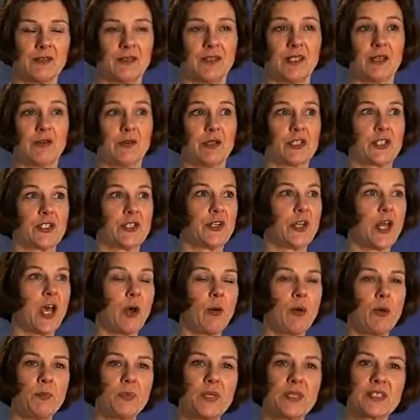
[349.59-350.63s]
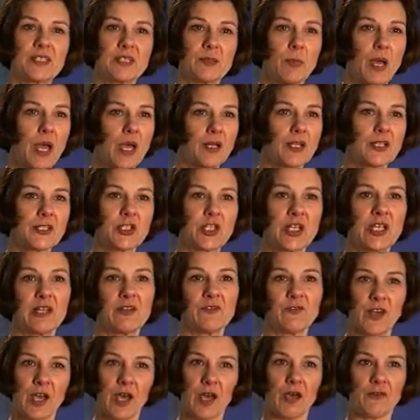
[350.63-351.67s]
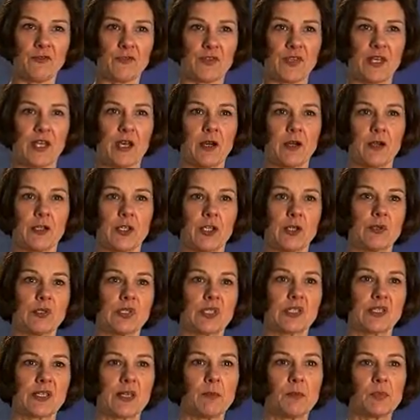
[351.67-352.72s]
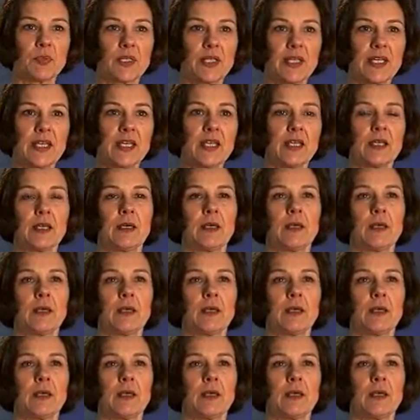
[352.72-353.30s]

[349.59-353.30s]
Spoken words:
There is no epistemology involved there. You simply